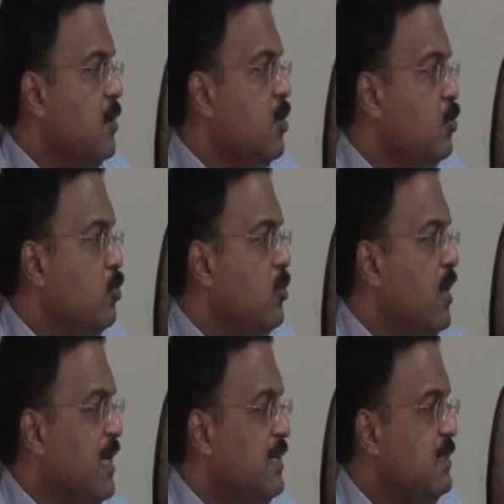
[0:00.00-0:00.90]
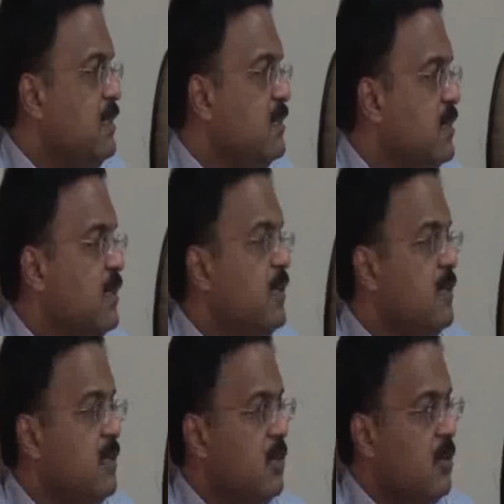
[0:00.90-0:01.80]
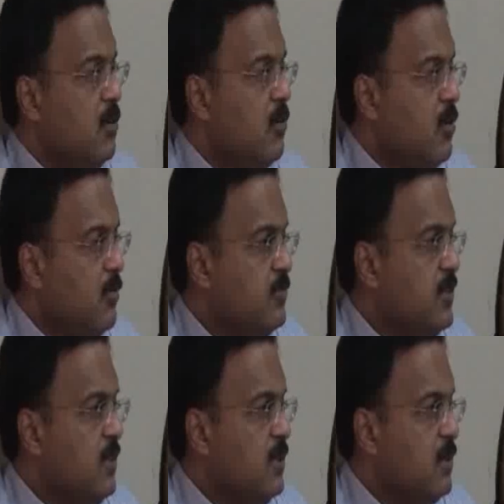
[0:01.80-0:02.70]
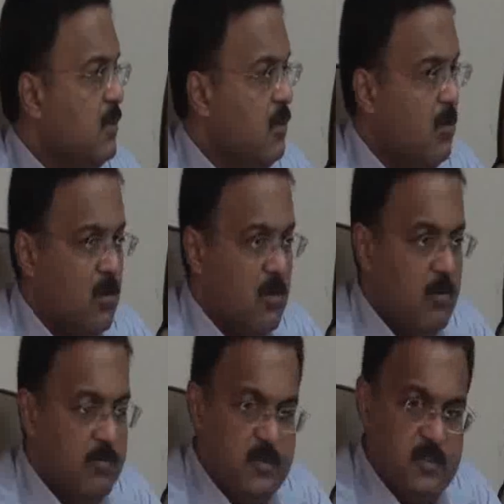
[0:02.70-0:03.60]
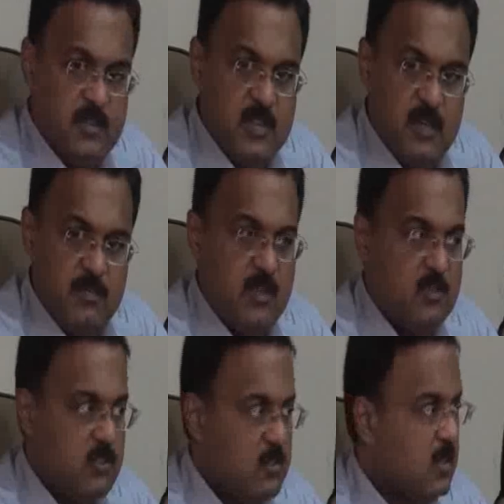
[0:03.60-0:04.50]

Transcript: 293 of the law of the Sea Convention.